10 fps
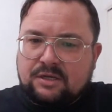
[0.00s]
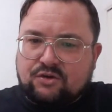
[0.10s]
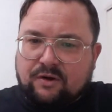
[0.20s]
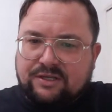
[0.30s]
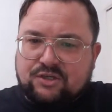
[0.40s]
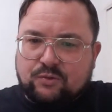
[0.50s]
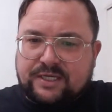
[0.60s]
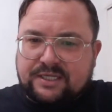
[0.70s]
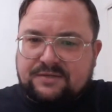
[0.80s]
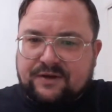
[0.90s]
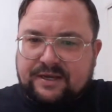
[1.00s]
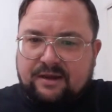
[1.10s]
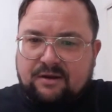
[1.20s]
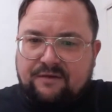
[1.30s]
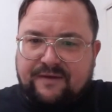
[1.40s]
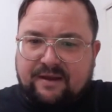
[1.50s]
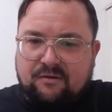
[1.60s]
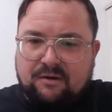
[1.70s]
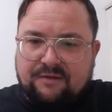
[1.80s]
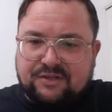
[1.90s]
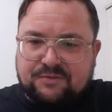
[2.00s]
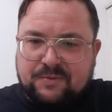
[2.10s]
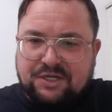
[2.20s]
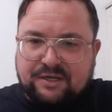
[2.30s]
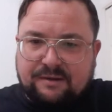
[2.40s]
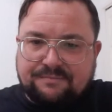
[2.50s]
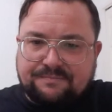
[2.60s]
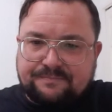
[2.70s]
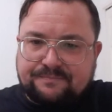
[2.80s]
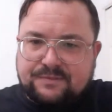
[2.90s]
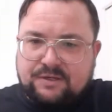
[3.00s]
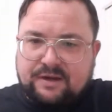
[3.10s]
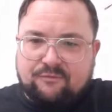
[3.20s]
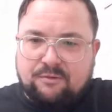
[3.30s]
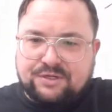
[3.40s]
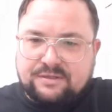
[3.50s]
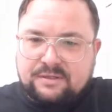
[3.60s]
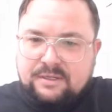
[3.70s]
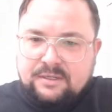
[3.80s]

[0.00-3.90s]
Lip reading: try and sort its fucking life out, or I'll have to smash it up. It's only other option.